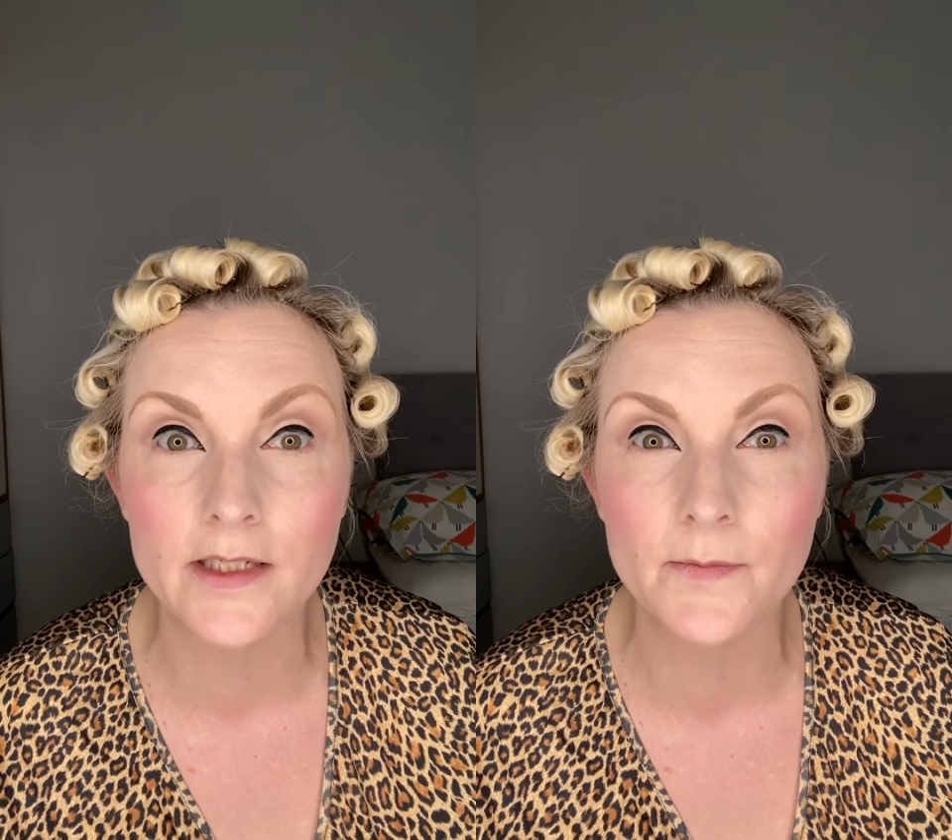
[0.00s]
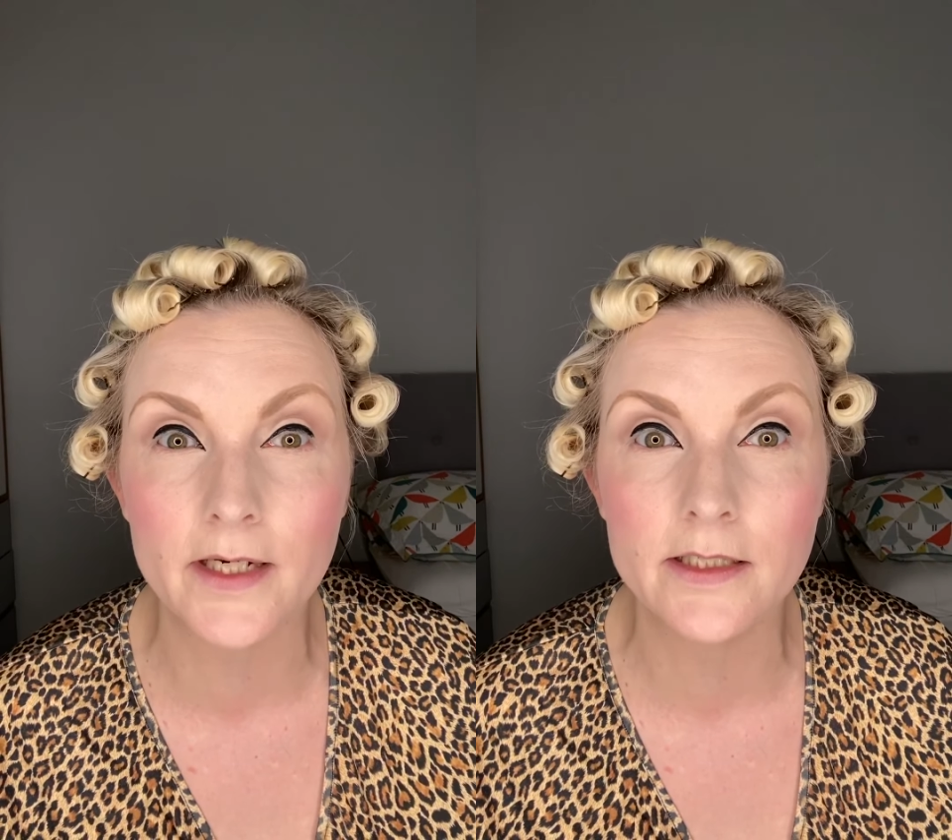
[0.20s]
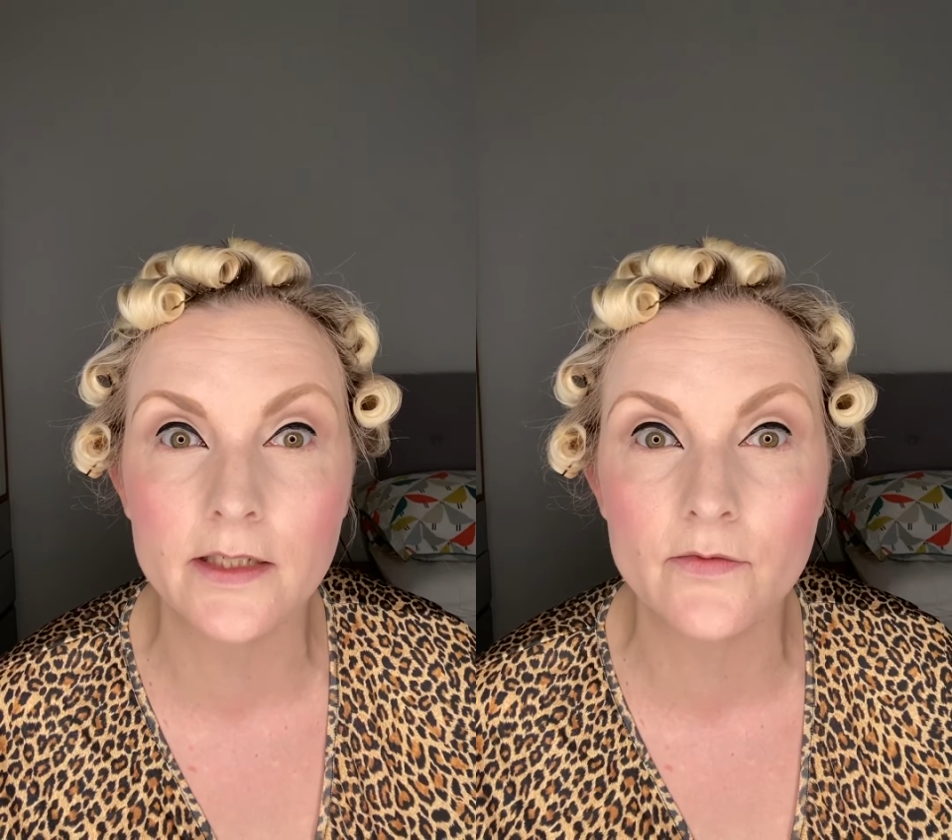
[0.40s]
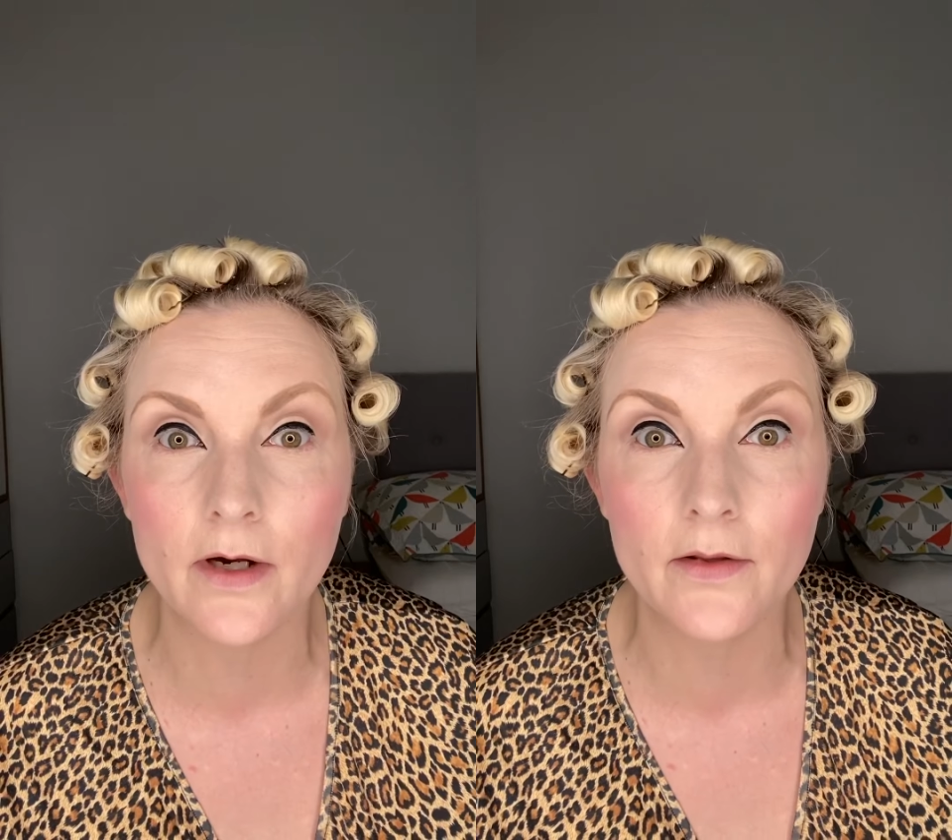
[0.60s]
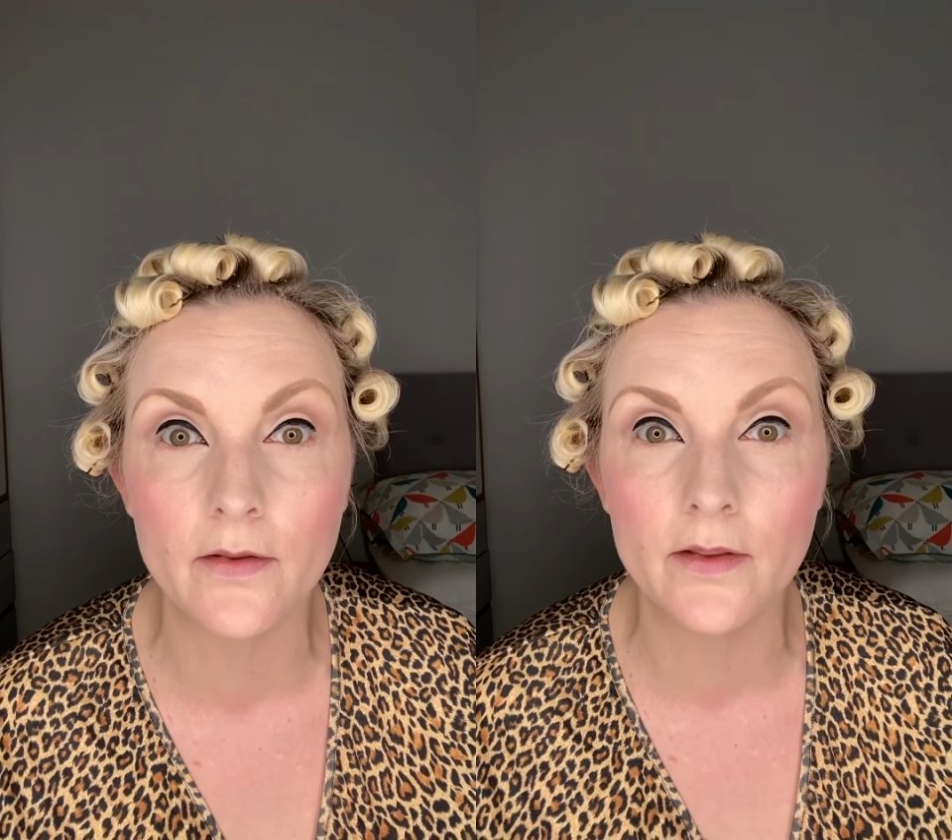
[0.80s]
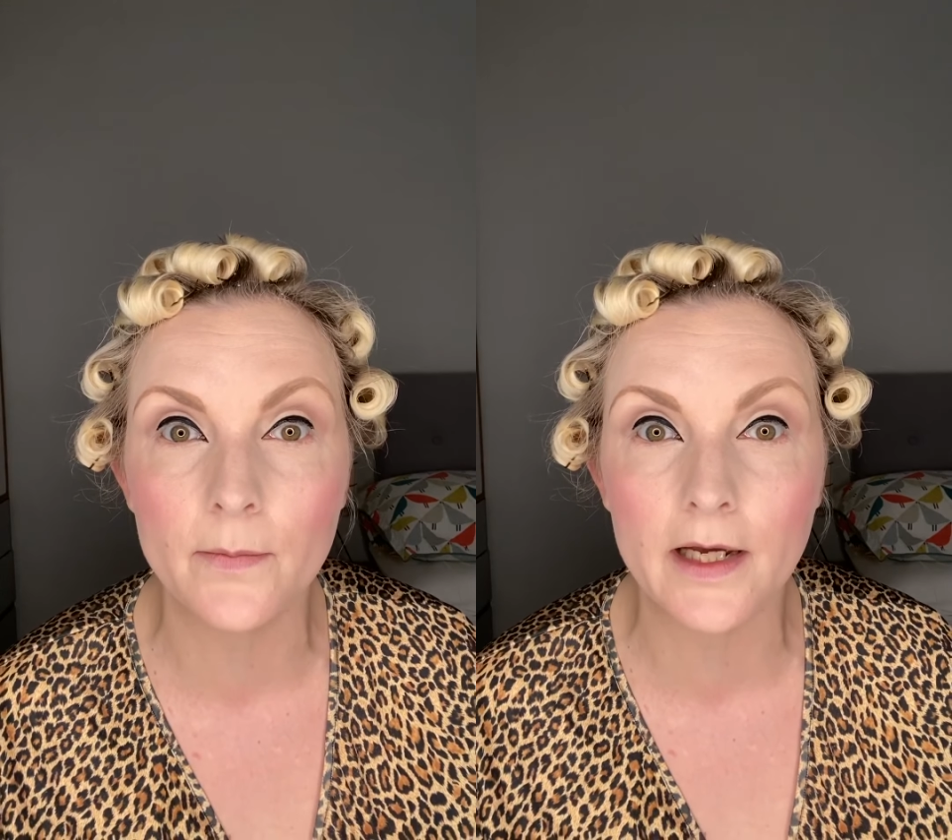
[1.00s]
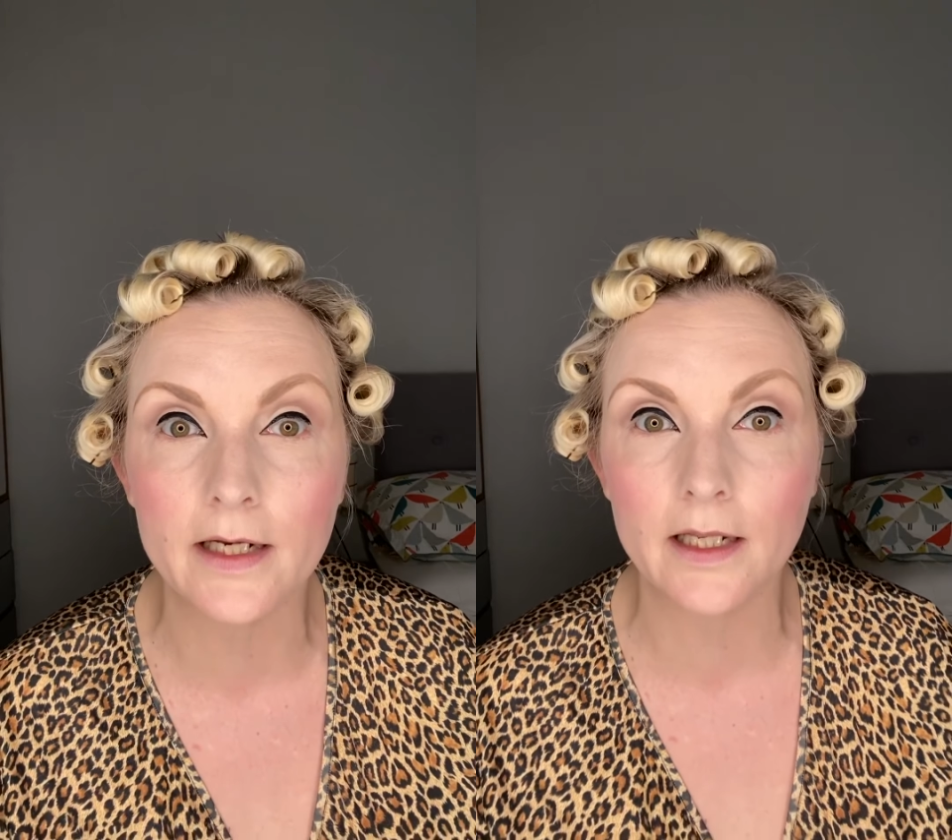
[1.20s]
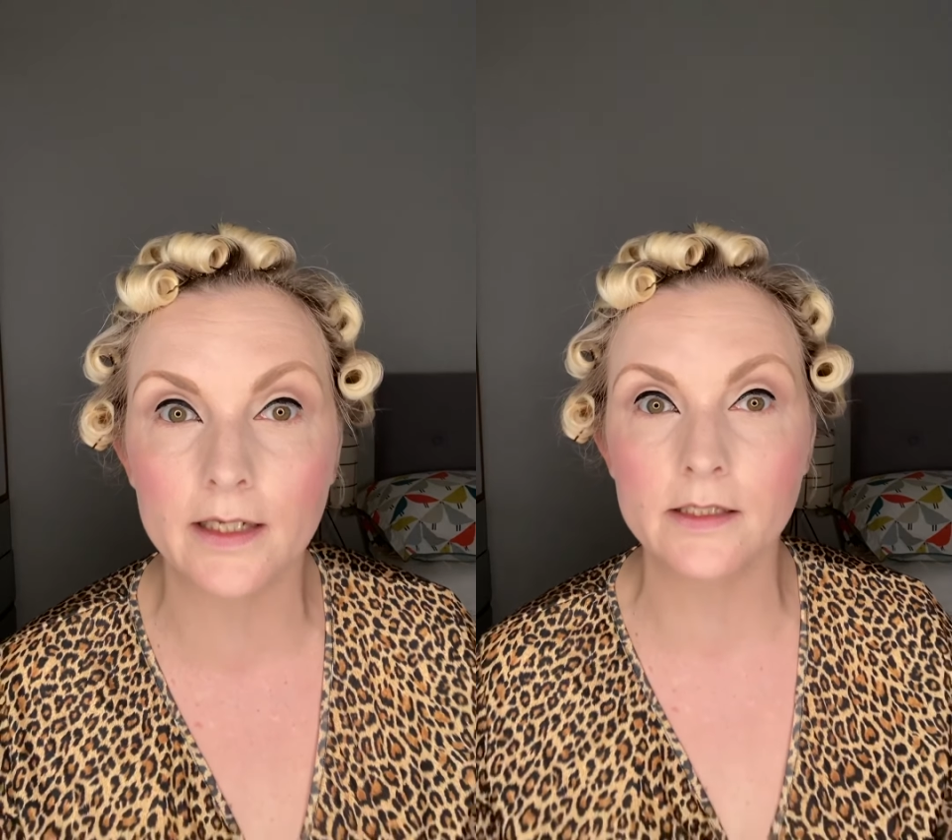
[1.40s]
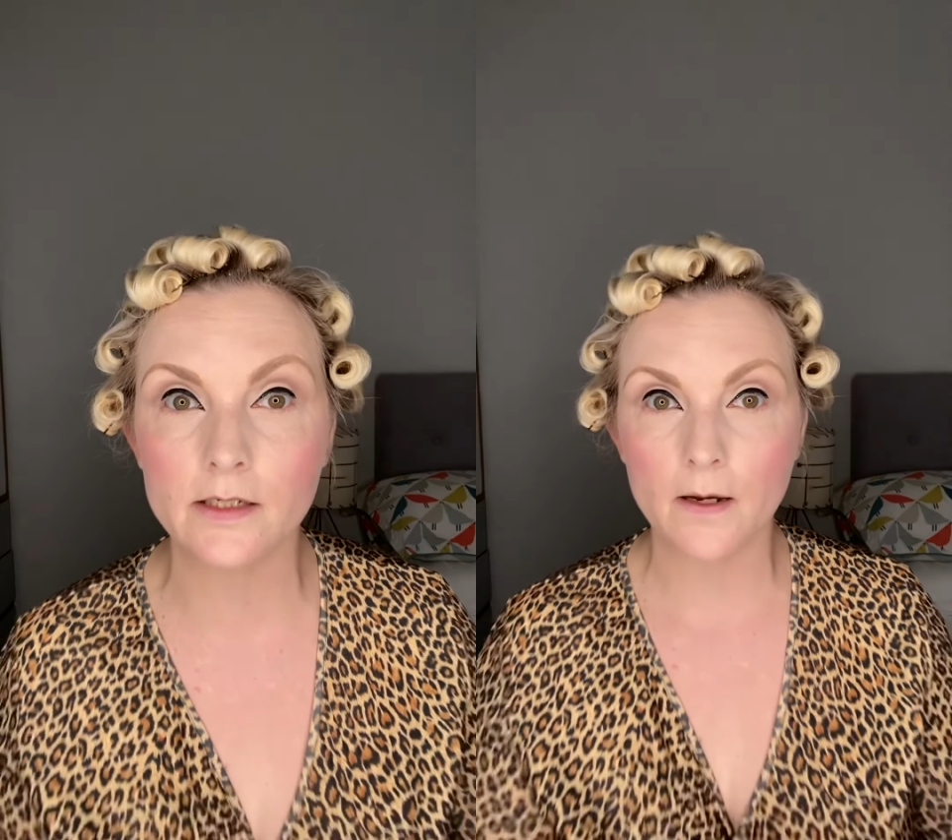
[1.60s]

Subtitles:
spaces rather than the black lines.